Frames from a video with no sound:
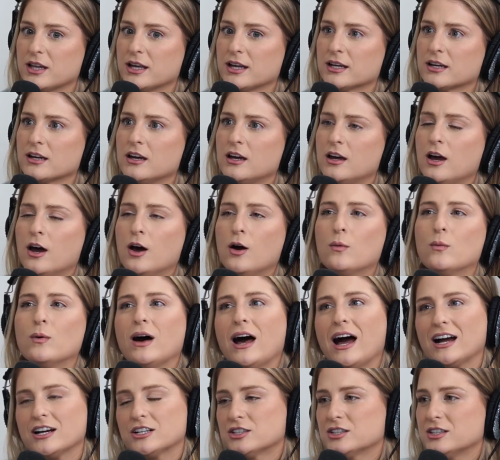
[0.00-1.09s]
be like
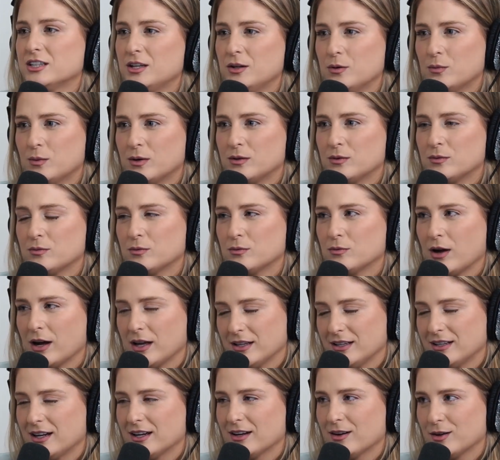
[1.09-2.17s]
well actually when
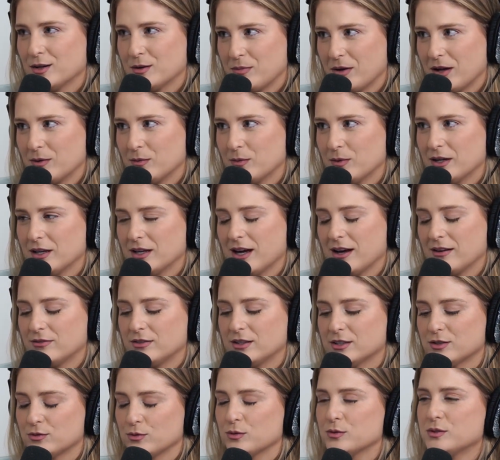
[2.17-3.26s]
riley and i go to bed we have
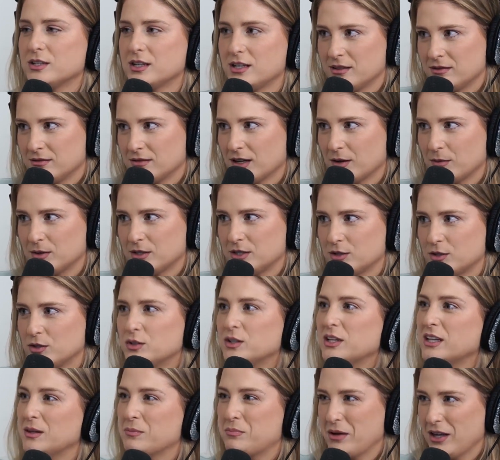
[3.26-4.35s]
this routine that we do you
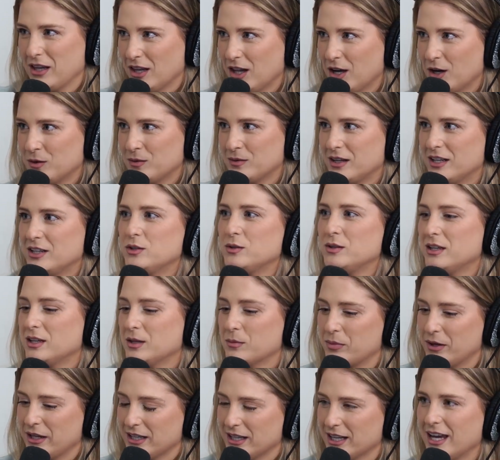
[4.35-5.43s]
need the pillow and you need the
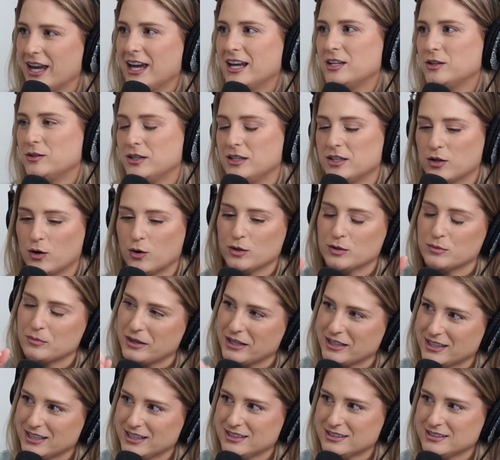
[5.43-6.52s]
blanket and you need to hold him
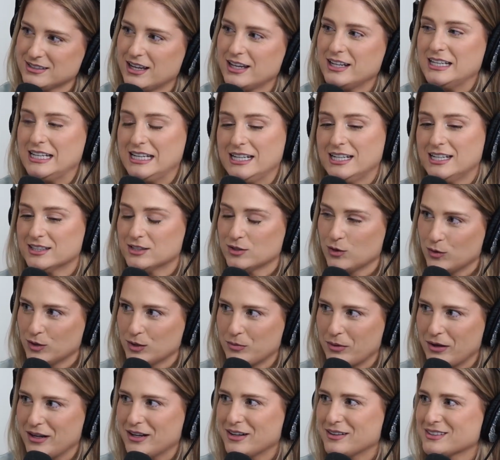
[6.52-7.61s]
like this and he needs to hold
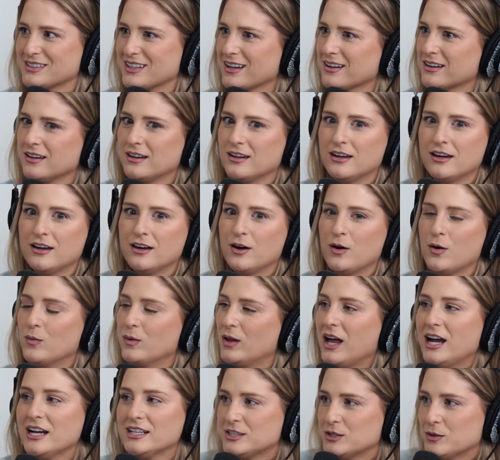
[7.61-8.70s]
the and i was like
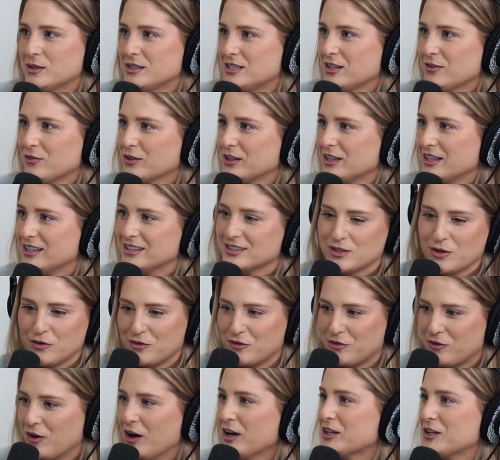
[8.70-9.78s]
well, I do it differently, so
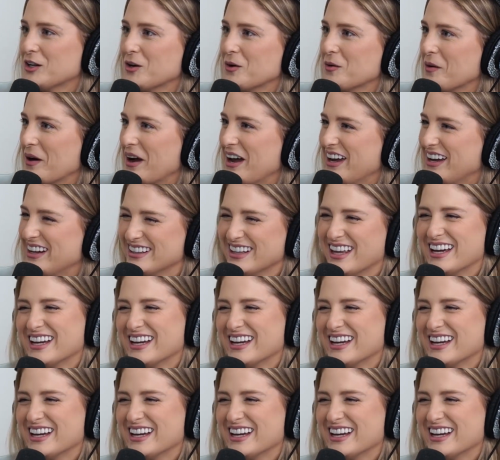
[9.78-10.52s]
fuck your way.